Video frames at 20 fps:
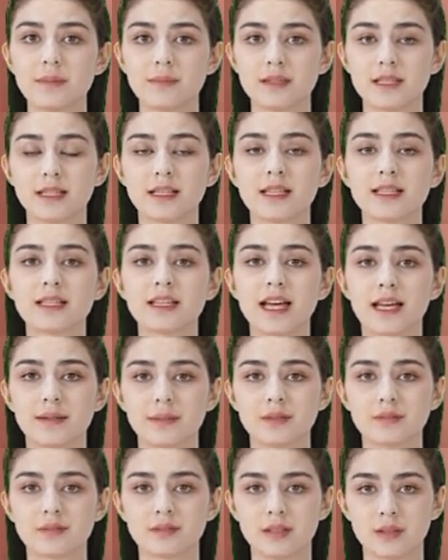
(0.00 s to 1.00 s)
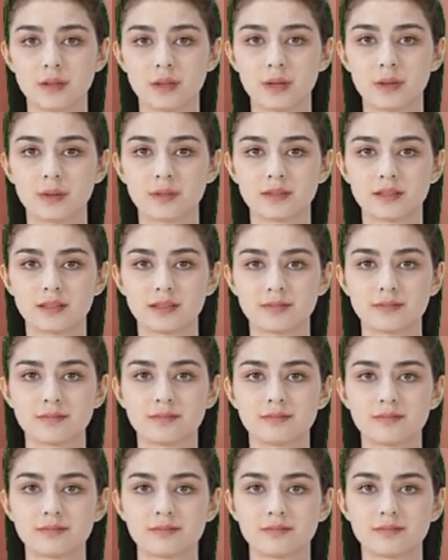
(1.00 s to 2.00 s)
Secondary sexual
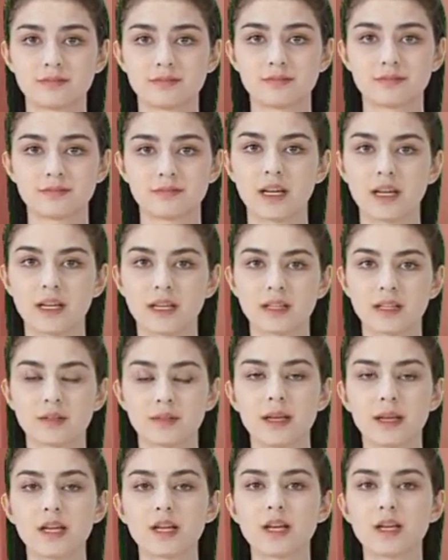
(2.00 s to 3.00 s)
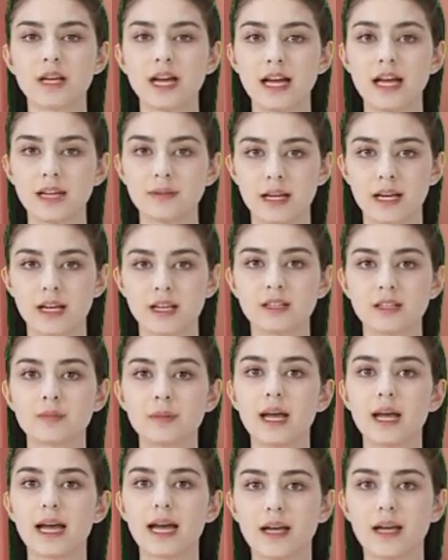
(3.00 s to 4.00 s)
characteristics. Primary sexual
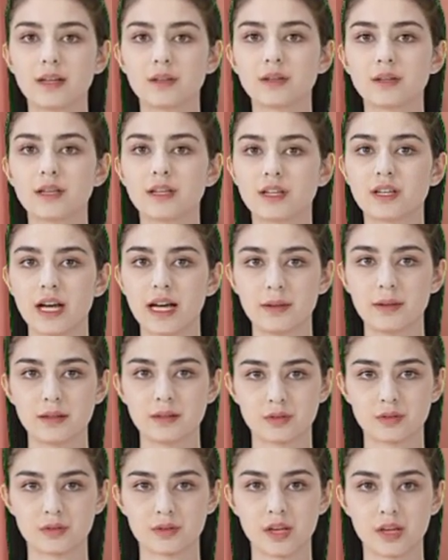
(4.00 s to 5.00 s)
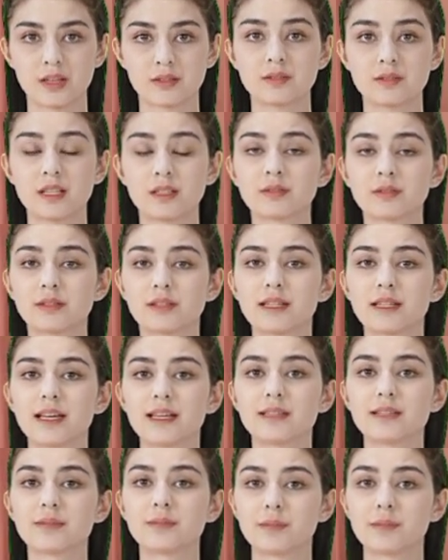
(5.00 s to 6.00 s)
characteristics are present during
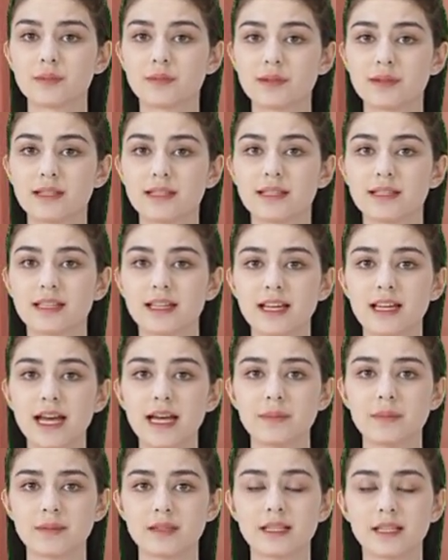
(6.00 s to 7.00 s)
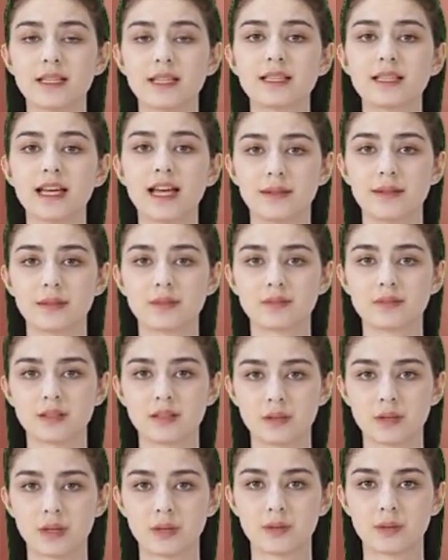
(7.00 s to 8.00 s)
development in the uterus and are the differences in
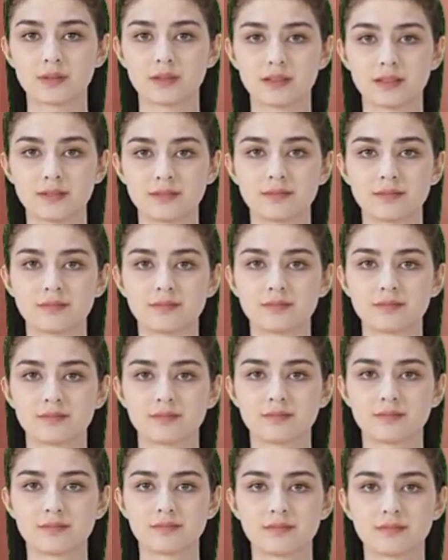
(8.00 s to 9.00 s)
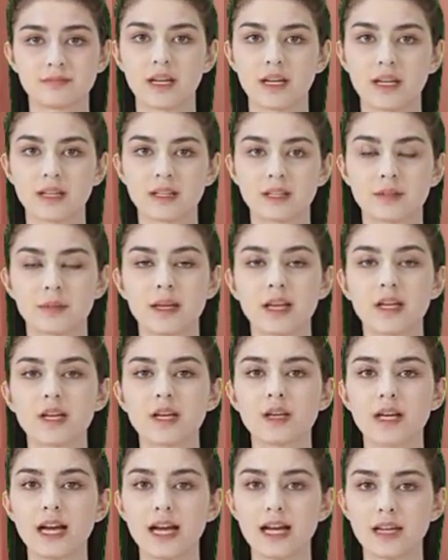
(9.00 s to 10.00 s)
reproductive organs, etc., between
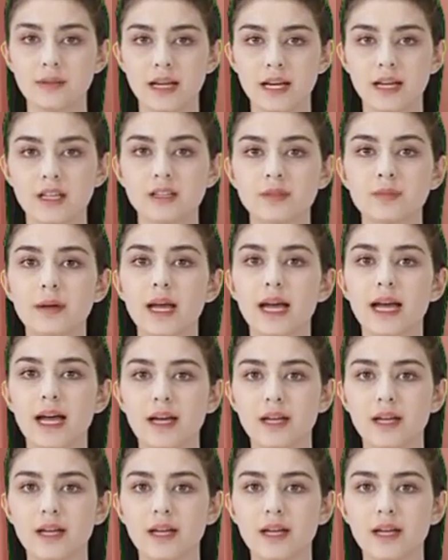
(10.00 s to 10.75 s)
males and females.